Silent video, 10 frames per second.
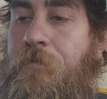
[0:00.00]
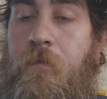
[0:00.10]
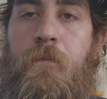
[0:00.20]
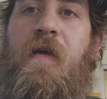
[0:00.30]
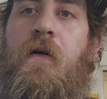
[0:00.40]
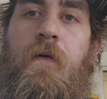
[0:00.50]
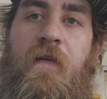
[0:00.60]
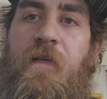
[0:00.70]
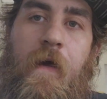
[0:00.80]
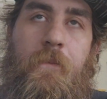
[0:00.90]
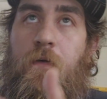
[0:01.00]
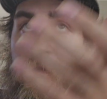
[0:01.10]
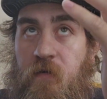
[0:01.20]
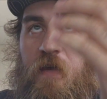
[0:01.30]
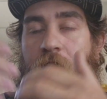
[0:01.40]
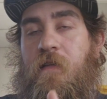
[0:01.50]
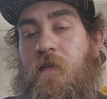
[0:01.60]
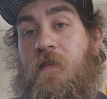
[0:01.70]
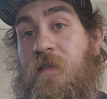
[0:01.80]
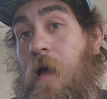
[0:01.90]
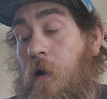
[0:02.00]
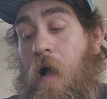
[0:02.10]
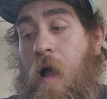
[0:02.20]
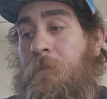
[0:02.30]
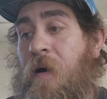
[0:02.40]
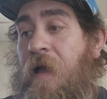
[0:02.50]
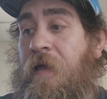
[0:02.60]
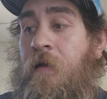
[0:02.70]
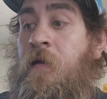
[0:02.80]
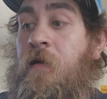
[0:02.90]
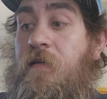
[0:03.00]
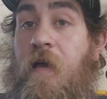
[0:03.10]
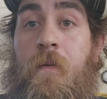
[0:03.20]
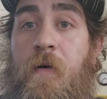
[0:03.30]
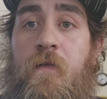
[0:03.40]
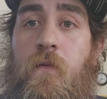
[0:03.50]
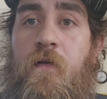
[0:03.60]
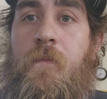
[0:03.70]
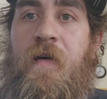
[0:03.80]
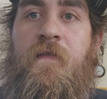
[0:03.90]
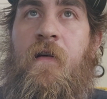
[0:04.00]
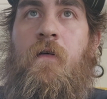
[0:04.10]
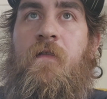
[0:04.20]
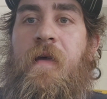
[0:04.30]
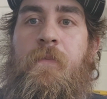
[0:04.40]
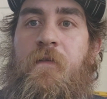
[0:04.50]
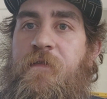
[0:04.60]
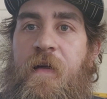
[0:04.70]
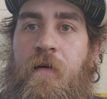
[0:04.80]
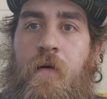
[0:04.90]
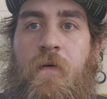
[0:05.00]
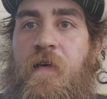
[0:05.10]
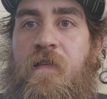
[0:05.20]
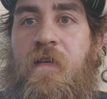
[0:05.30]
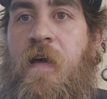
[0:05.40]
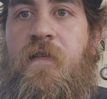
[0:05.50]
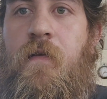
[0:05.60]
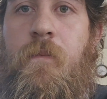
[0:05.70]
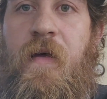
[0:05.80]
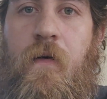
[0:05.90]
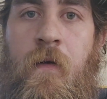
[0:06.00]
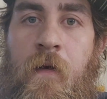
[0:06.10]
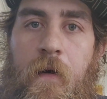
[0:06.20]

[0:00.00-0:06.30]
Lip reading: BOD samples and calculate this out, I might take a month's worth of mixed liquor sample and find a number that's nice in the middle.